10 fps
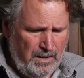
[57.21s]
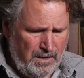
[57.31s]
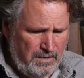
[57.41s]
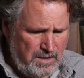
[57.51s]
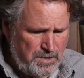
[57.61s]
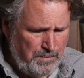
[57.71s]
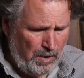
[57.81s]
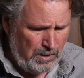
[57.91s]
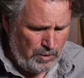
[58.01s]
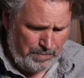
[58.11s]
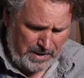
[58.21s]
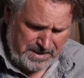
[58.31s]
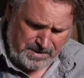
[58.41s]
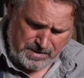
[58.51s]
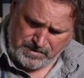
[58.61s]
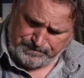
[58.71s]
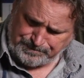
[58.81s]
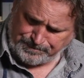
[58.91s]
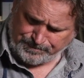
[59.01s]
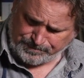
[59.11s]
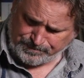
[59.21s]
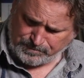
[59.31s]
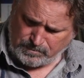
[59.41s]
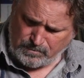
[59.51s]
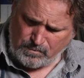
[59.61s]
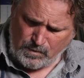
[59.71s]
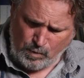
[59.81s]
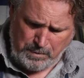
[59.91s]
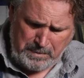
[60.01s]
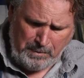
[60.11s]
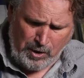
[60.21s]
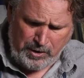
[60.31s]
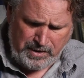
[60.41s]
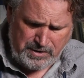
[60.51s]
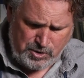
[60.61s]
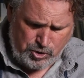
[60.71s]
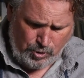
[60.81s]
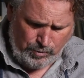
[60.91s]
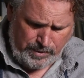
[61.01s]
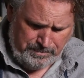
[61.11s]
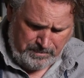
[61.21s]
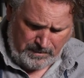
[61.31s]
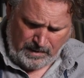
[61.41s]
And these small little presses will be marketed to children.